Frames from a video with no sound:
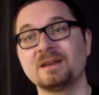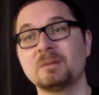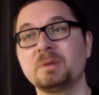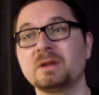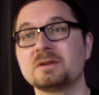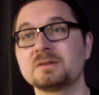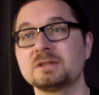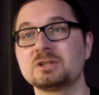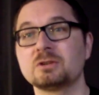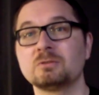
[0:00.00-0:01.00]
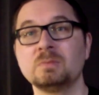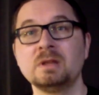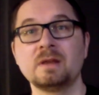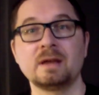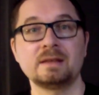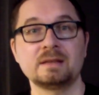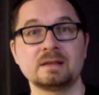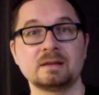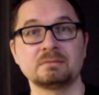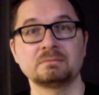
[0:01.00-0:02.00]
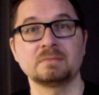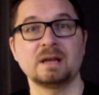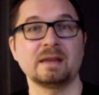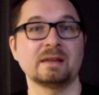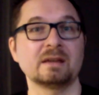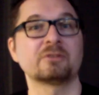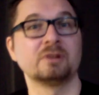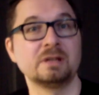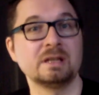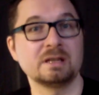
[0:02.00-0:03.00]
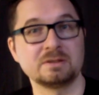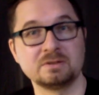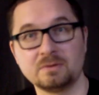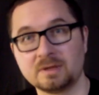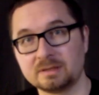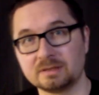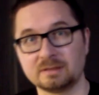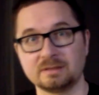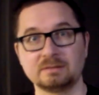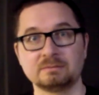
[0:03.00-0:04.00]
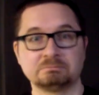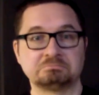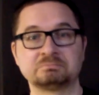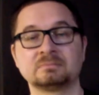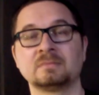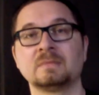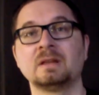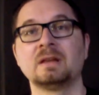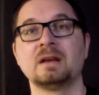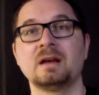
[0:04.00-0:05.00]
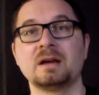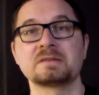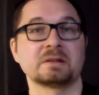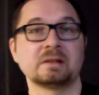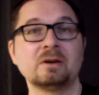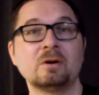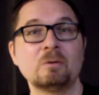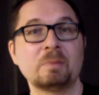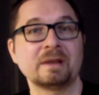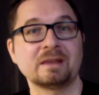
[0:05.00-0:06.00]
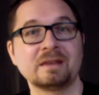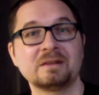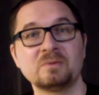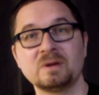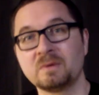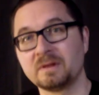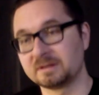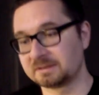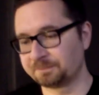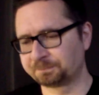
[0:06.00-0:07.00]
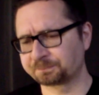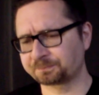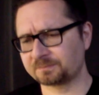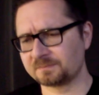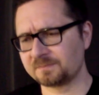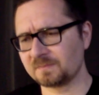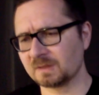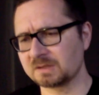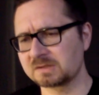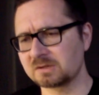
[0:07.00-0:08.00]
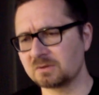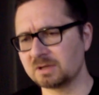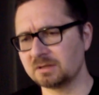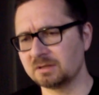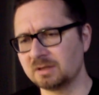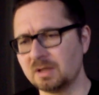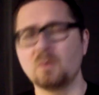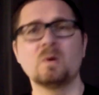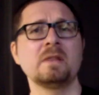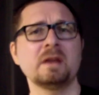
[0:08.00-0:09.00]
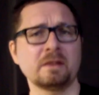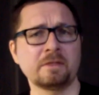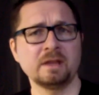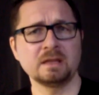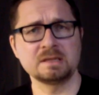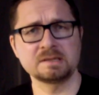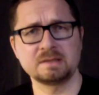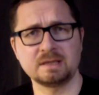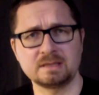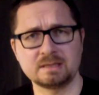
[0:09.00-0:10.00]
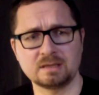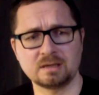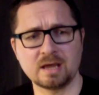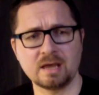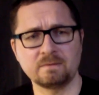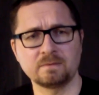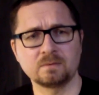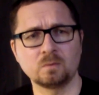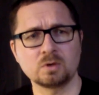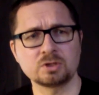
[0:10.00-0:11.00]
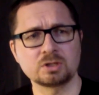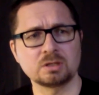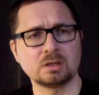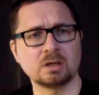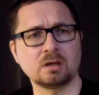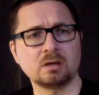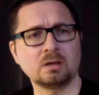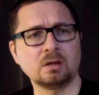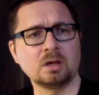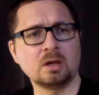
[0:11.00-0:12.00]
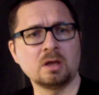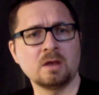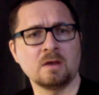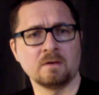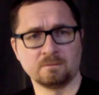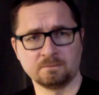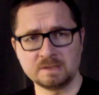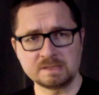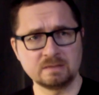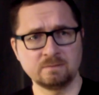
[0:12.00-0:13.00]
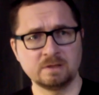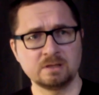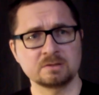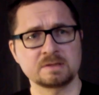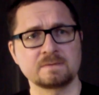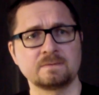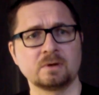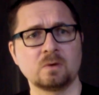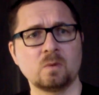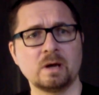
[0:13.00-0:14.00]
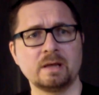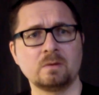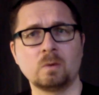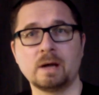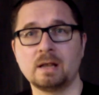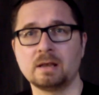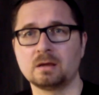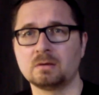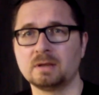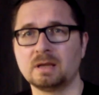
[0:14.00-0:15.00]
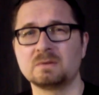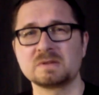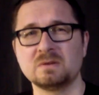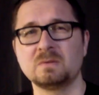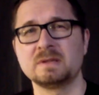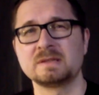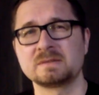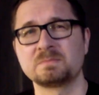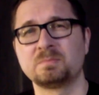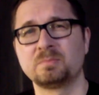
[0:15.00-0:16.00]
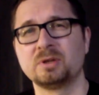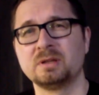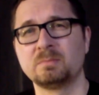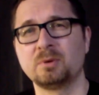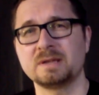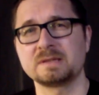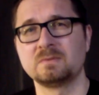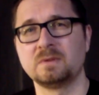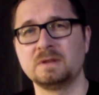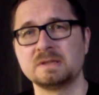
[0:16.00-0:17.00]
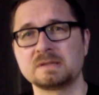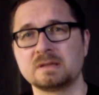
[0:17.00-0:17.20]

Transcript: because it showed me that I can actually dare to do that, and I certainly hope I can get away with it. So well, the other thing is that I have watched VC videos for quite a while now, and I was always pretty impressed with these